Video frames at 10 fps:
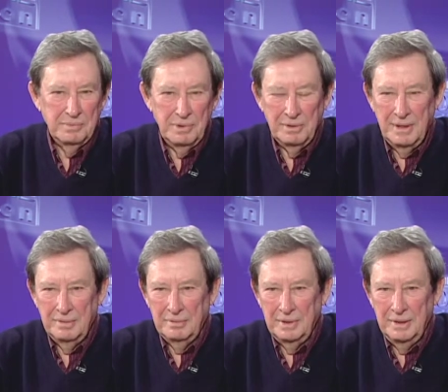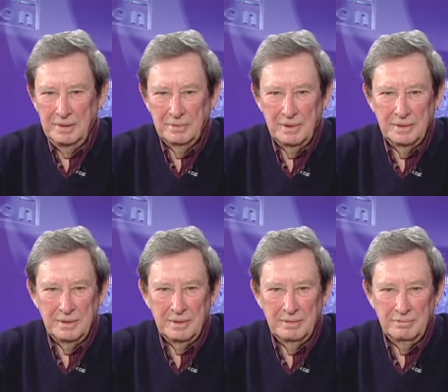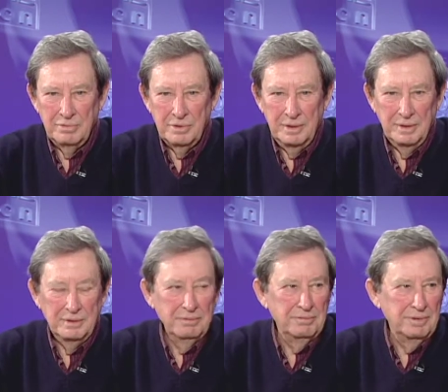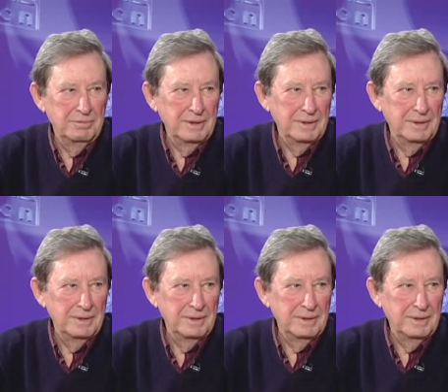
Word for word: We're now running around 140, 150 a